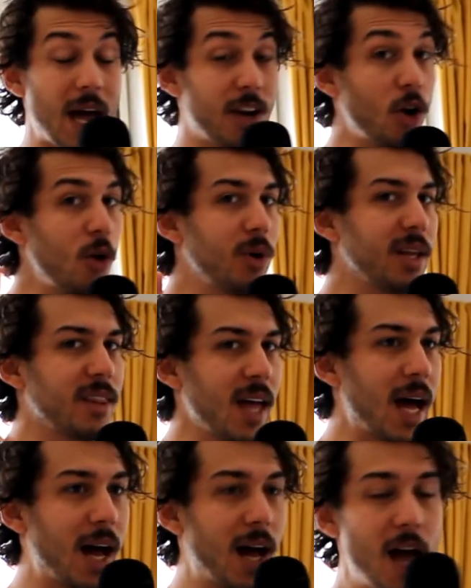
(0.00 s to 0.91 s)
And not only
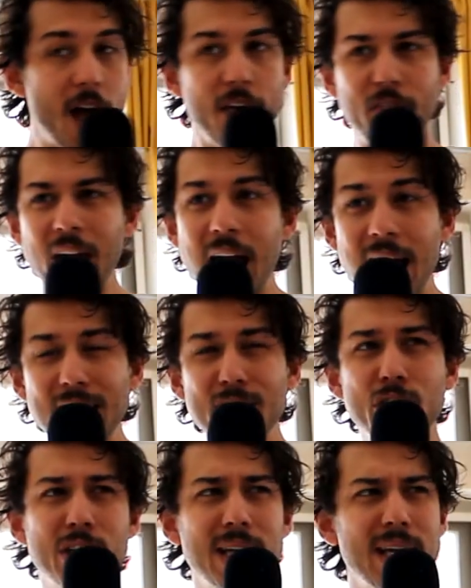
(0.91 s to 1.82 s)
that, they
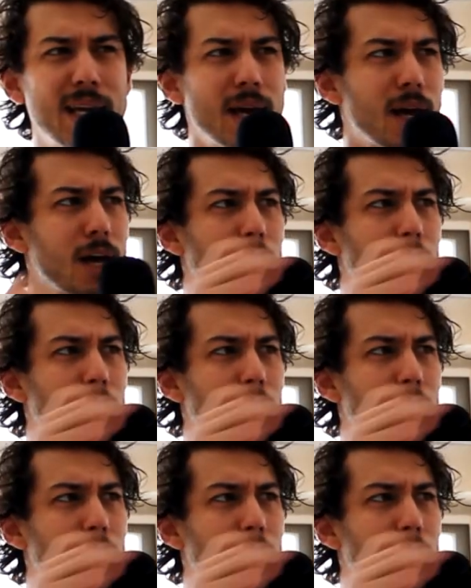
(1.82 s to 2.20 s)
actually